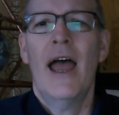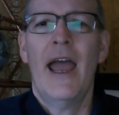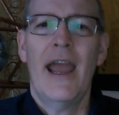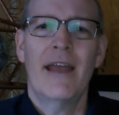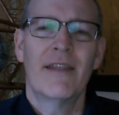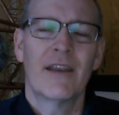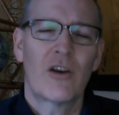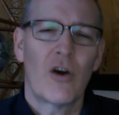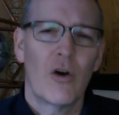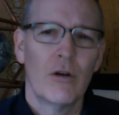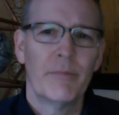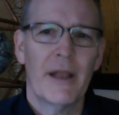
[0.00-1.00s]
and the
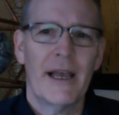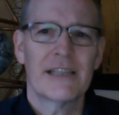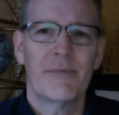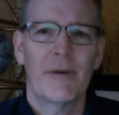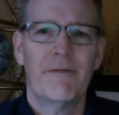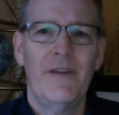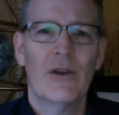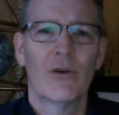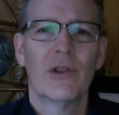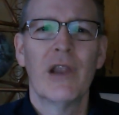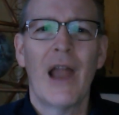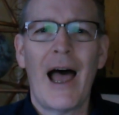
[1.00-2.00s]
cold plasma
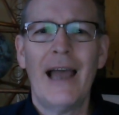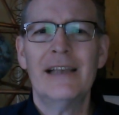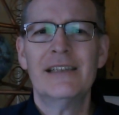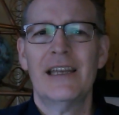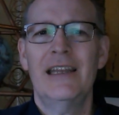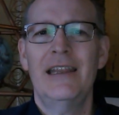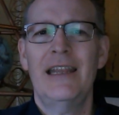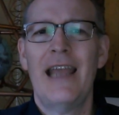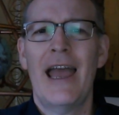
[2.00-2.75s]
field lies in the